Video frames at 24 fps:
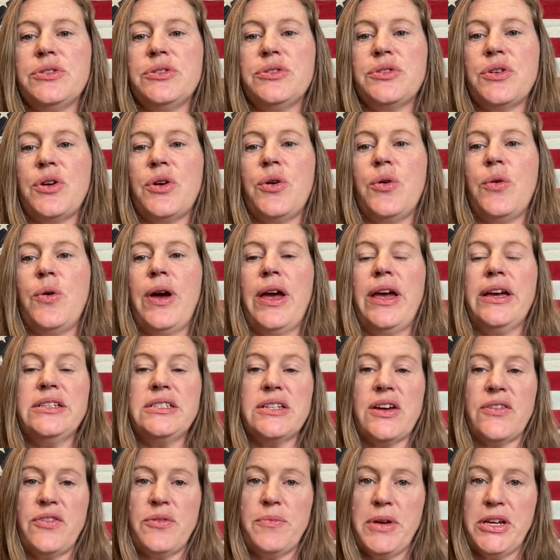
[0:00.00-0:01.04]
So a
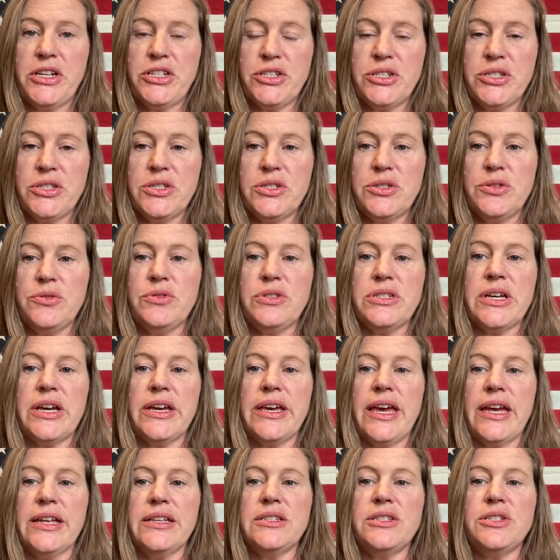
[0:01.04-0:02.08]
defamation suit
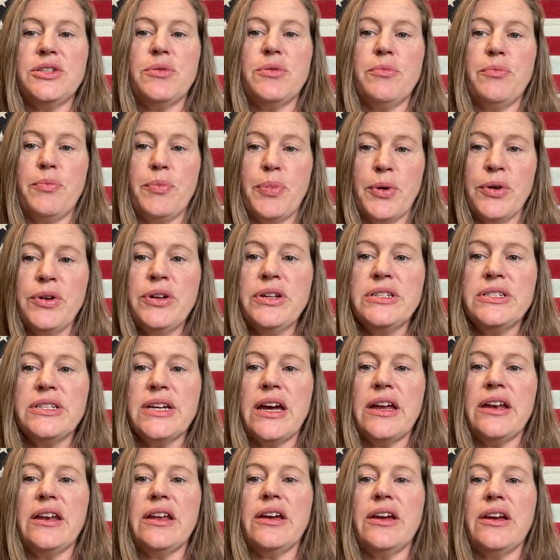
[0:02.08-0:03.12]
against
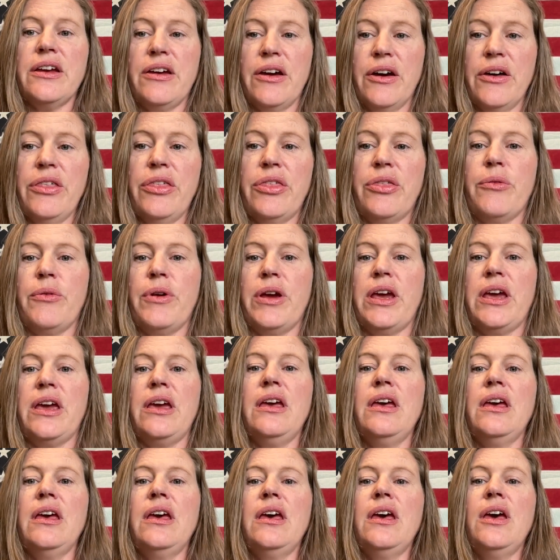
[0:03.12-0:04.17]
Bernadette
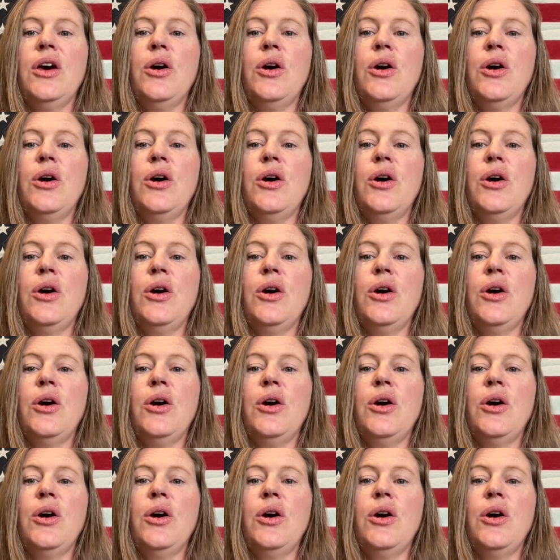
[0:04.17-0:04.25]
Guthrie